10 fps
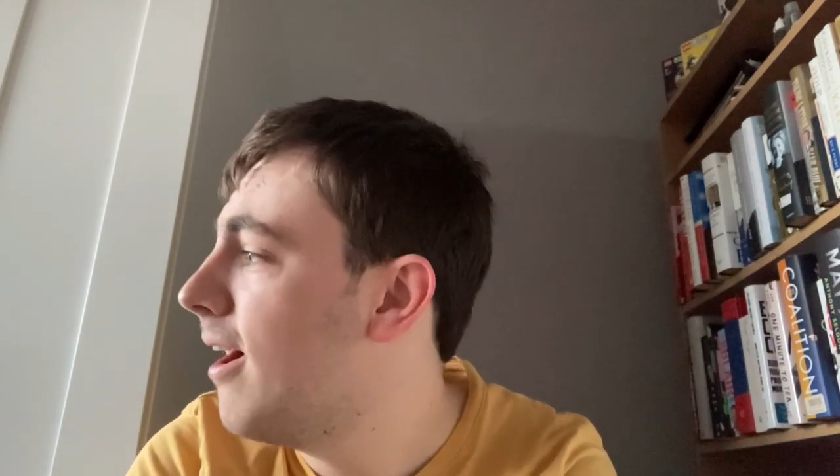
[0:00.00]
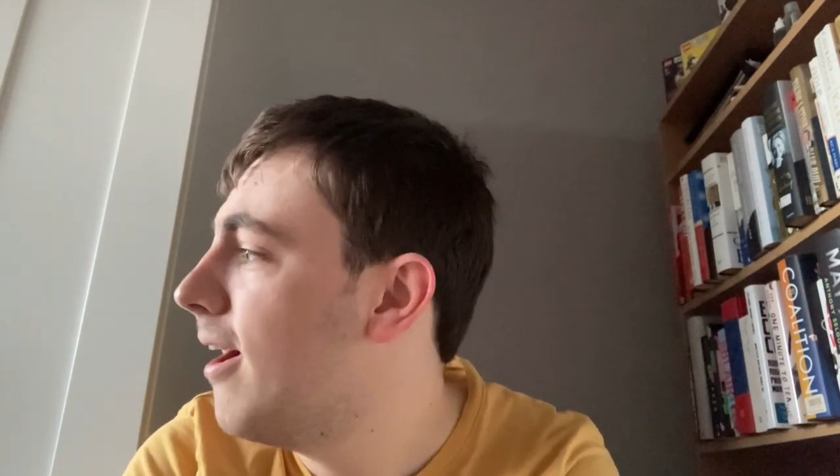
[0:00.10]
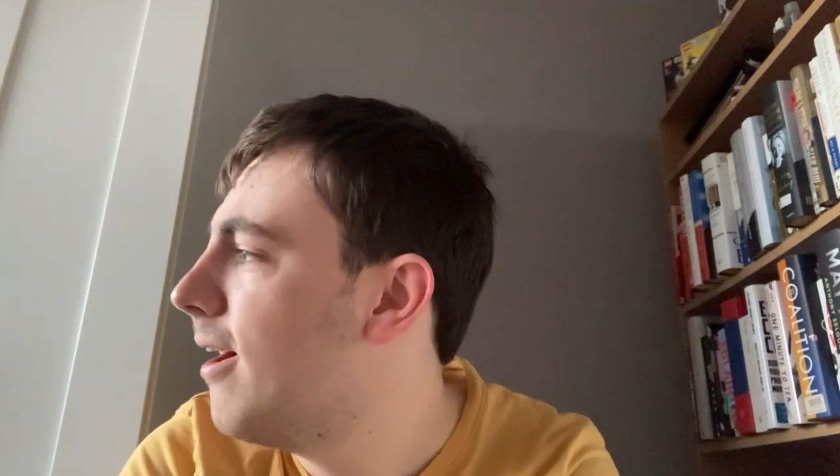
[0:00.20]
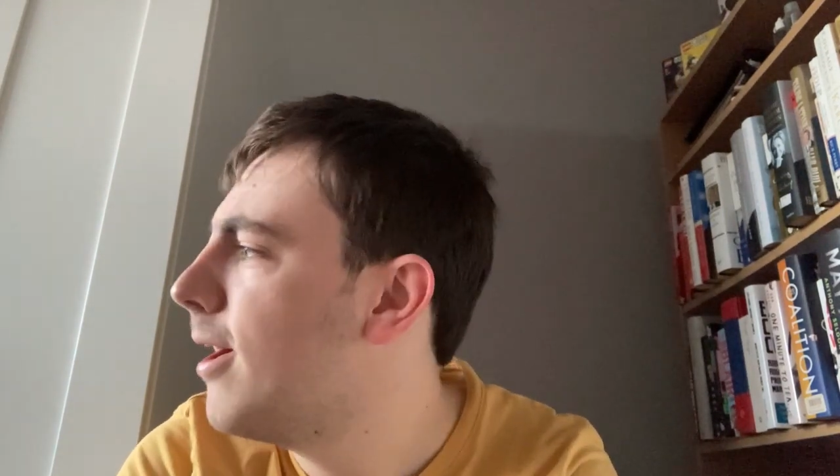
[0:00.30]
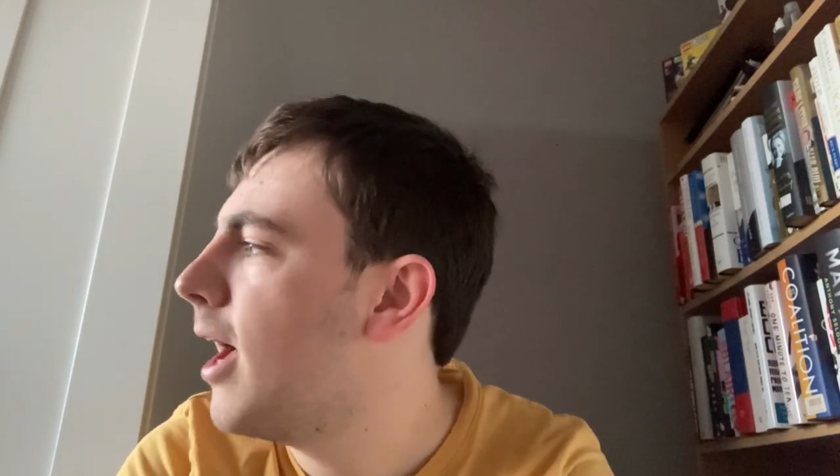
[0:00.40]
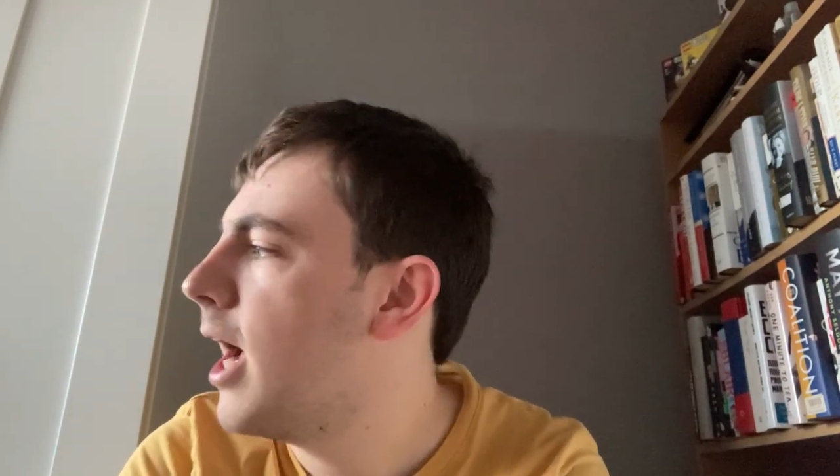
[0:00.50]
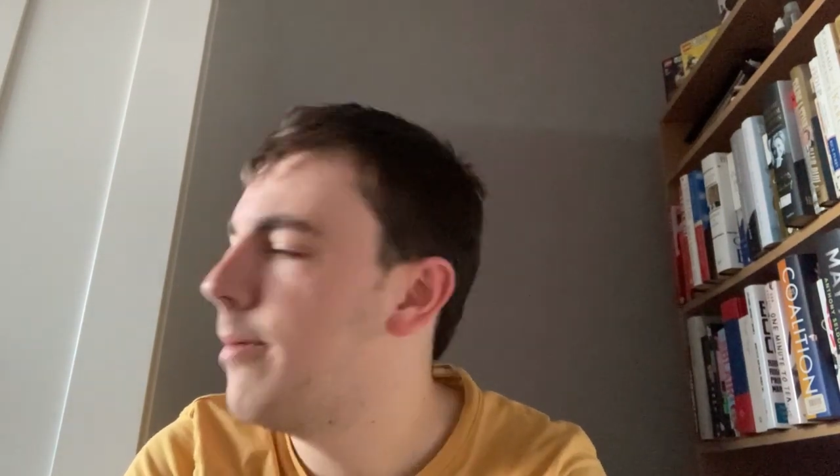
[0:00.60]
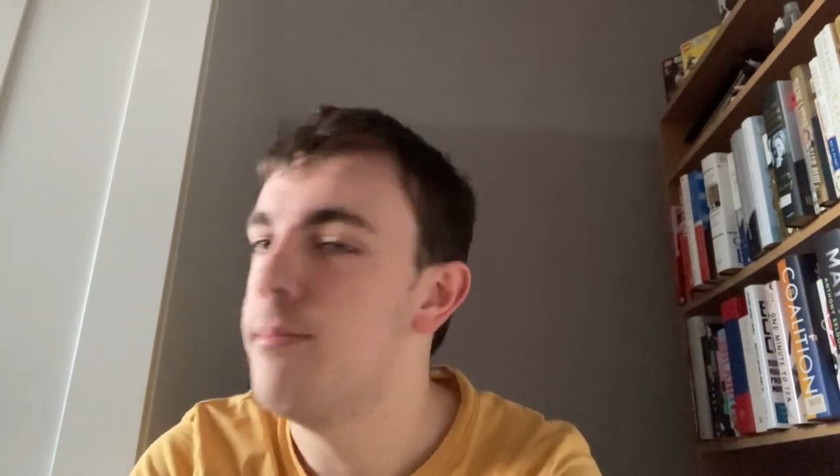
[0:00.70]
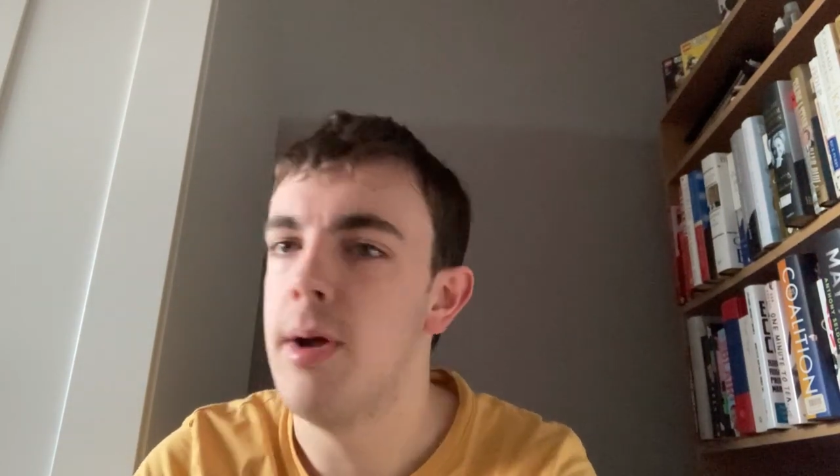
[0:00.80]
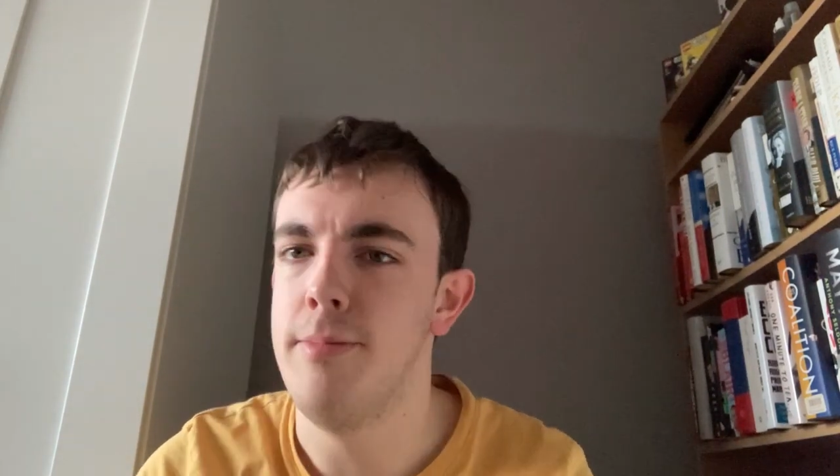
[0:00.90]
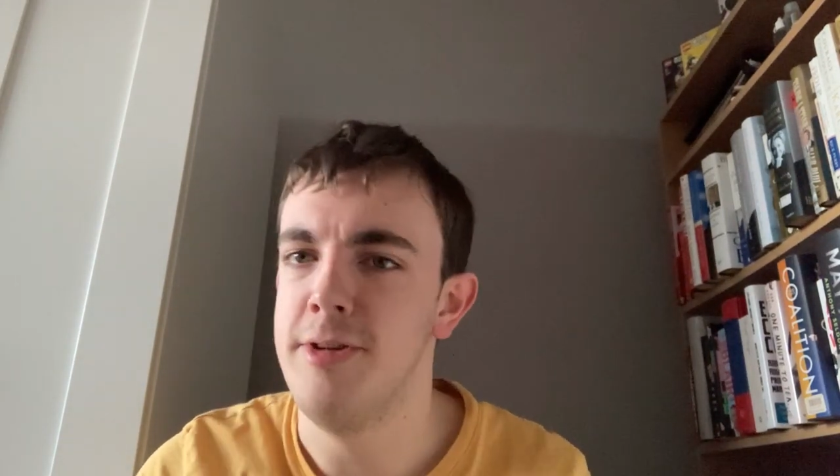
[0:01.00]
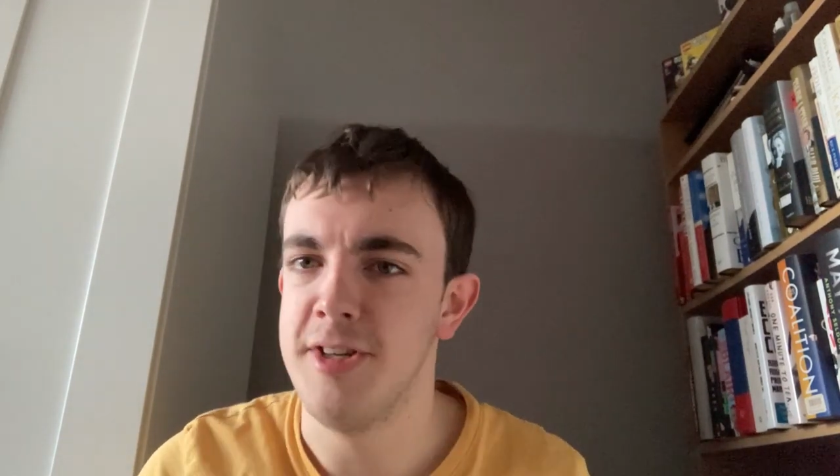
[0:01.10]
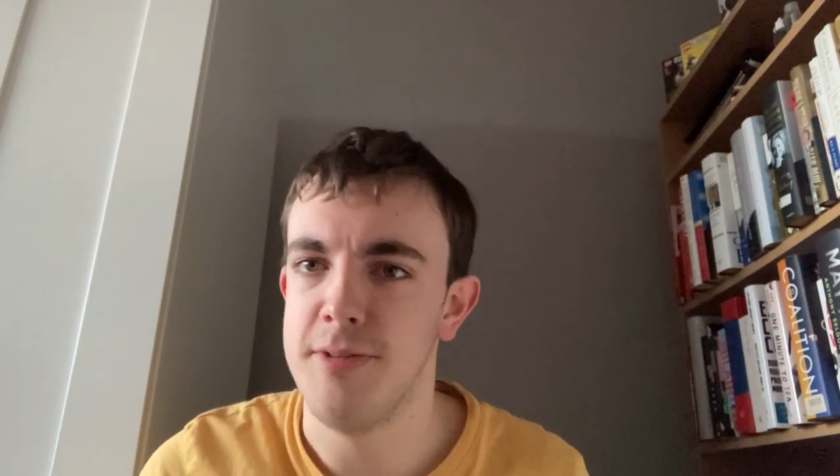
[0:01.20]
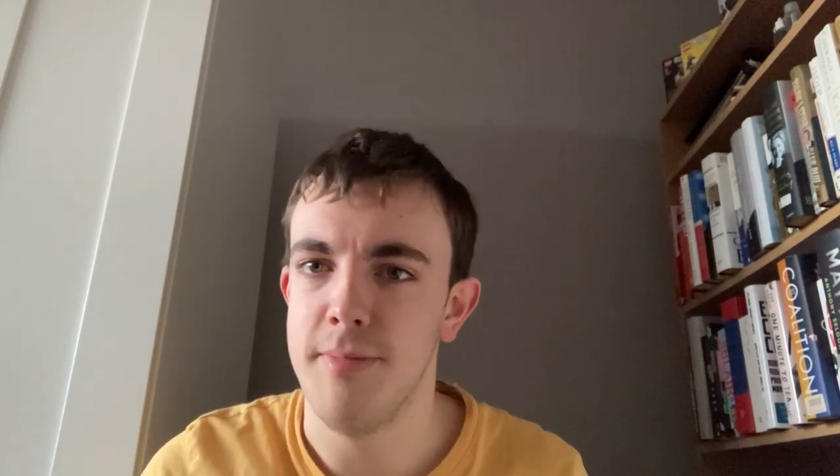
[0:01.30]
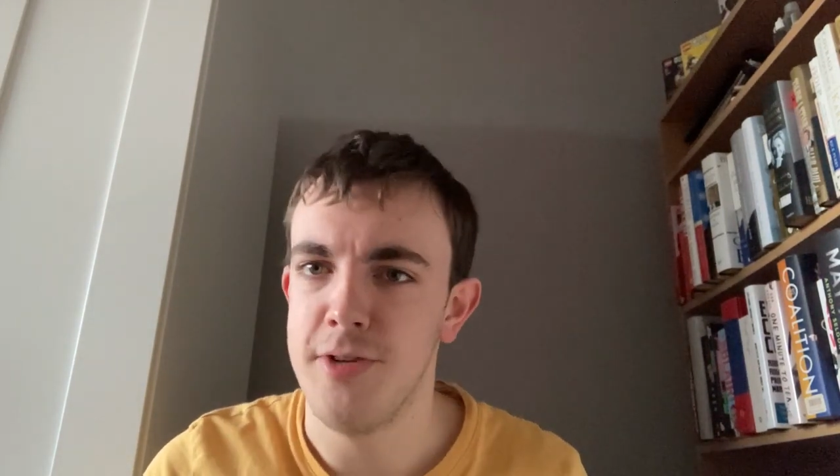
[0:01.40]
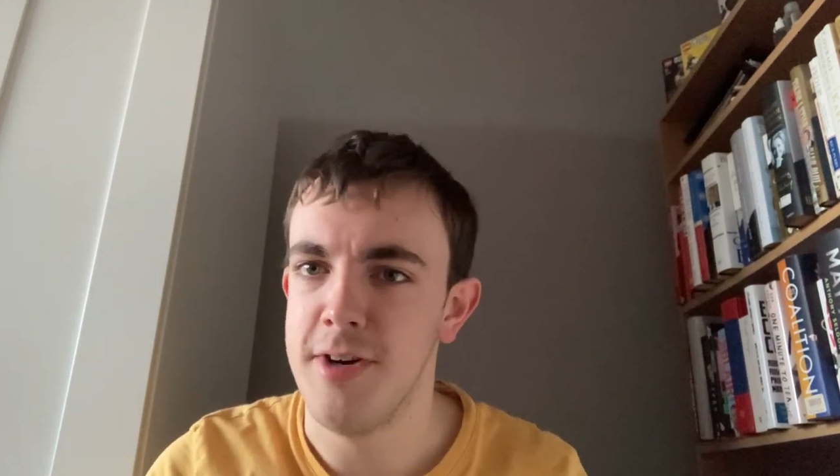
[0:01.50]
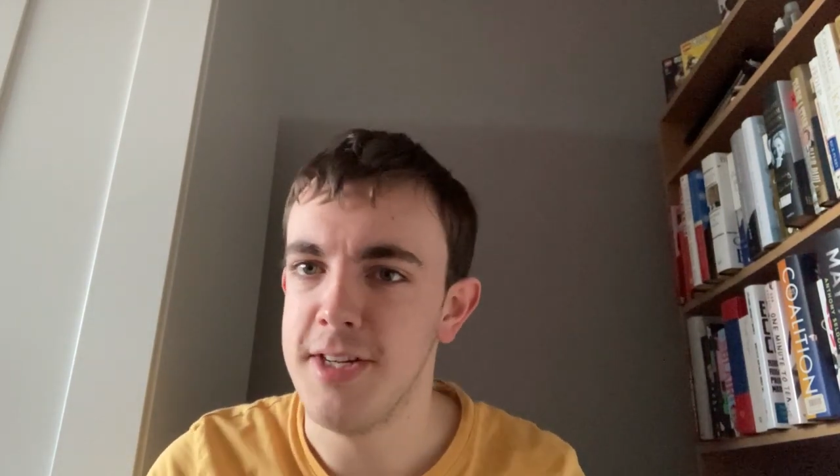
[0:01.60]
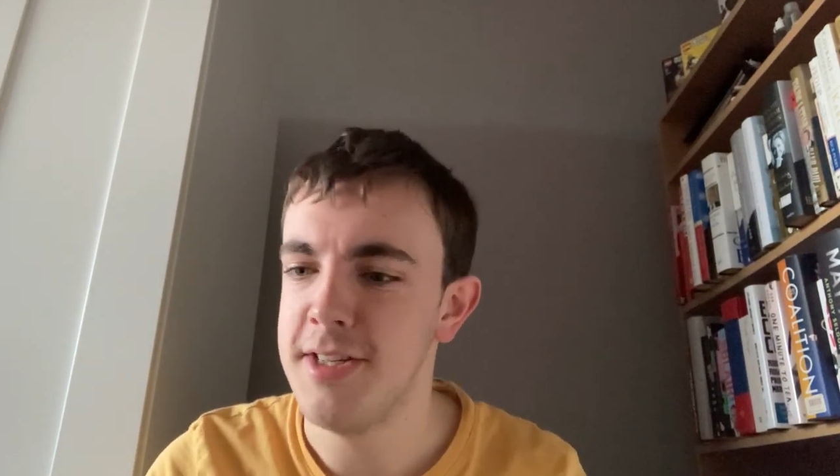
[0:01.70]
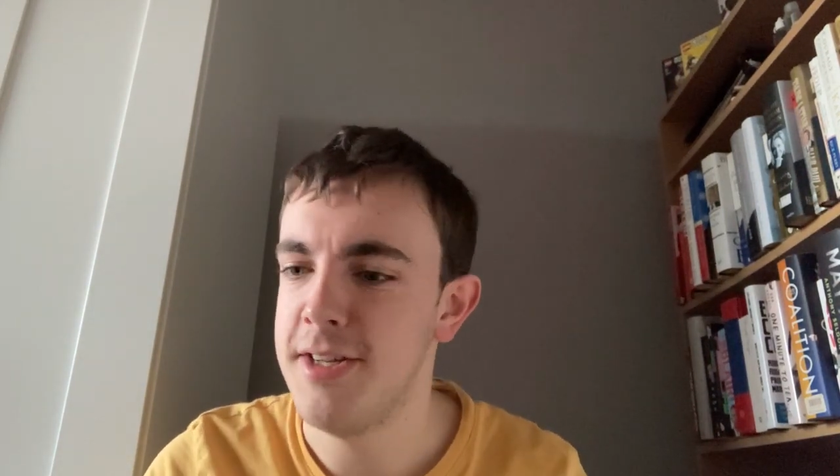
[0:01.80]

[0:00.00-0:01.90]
Uh, I'm a musician by trade,